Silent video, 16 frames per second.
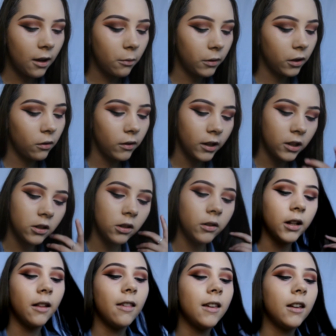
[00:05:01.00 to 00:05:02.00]
we're going to
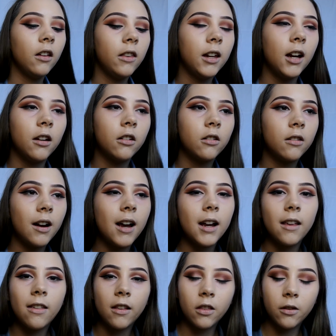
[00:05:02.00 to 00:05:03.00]
conceal the under
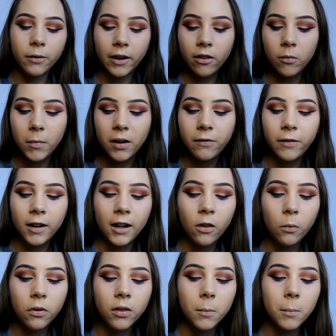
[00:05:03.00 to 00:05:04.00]
eyes and the rest of my face with the